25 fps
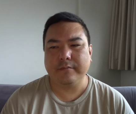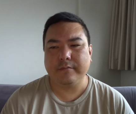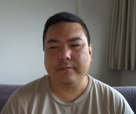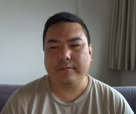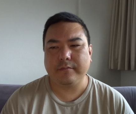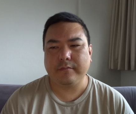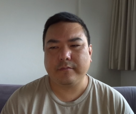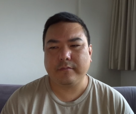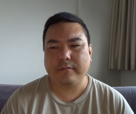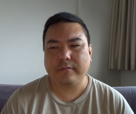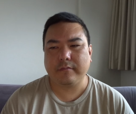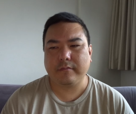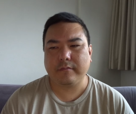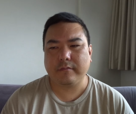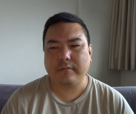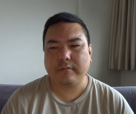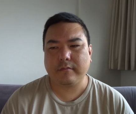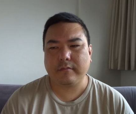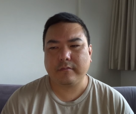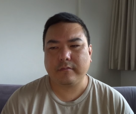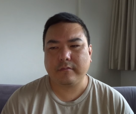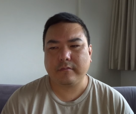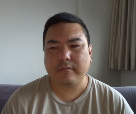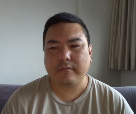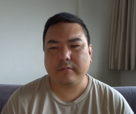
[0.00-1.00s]

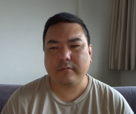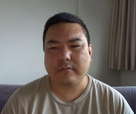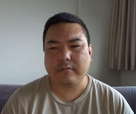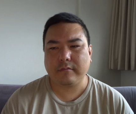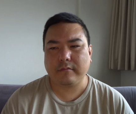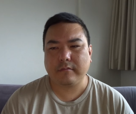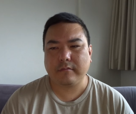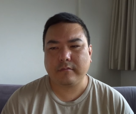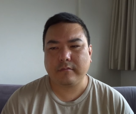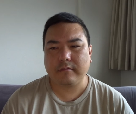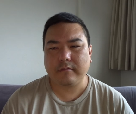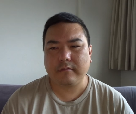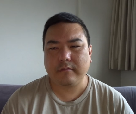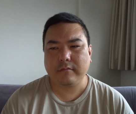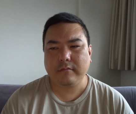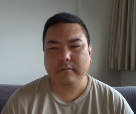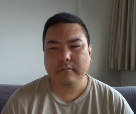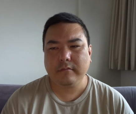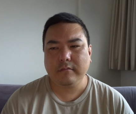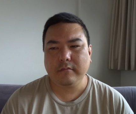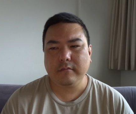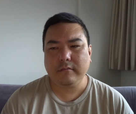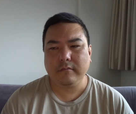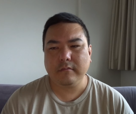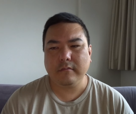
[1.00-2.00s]

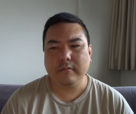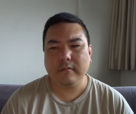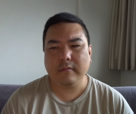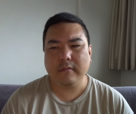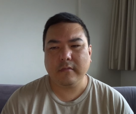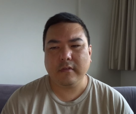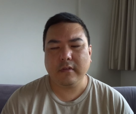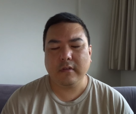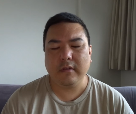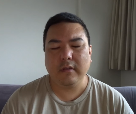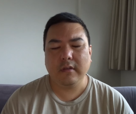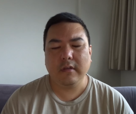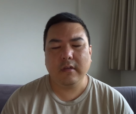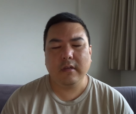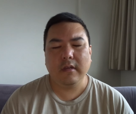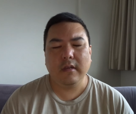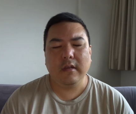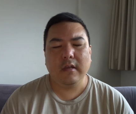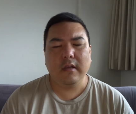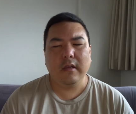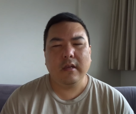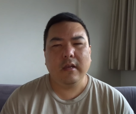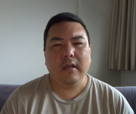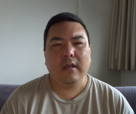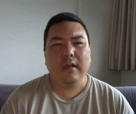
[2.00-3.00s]

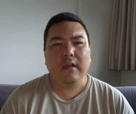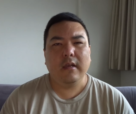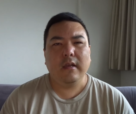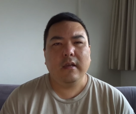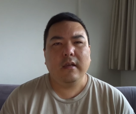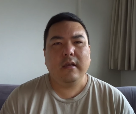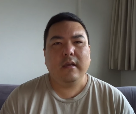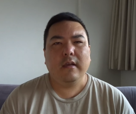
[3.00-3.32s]
Nobody speaks.